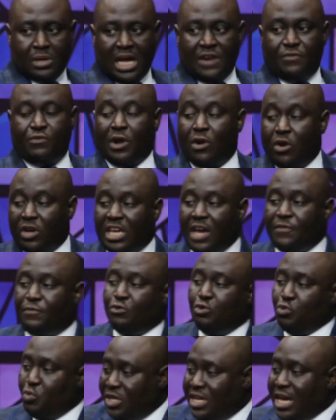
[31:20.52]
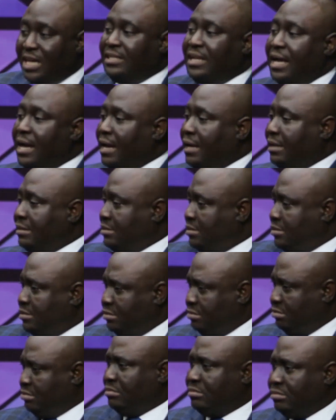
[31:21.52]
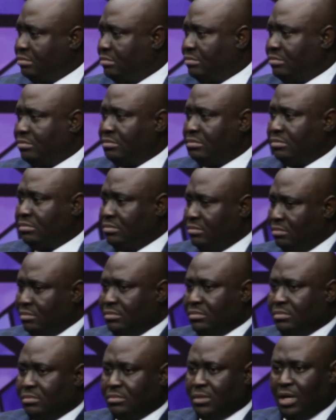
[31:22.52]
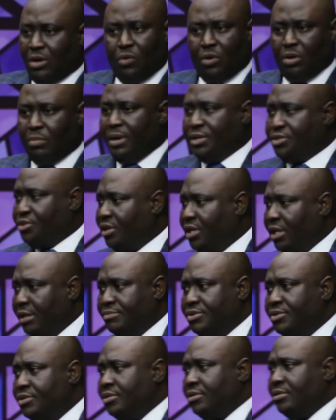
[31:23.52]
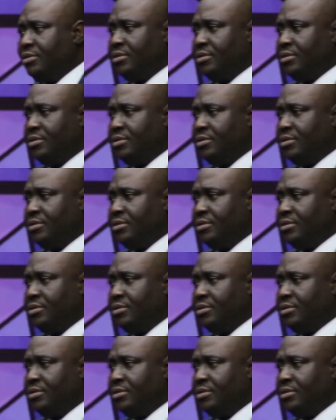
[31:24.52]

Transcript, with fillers: And if you're not careful, you will get there and I don't want to mention names.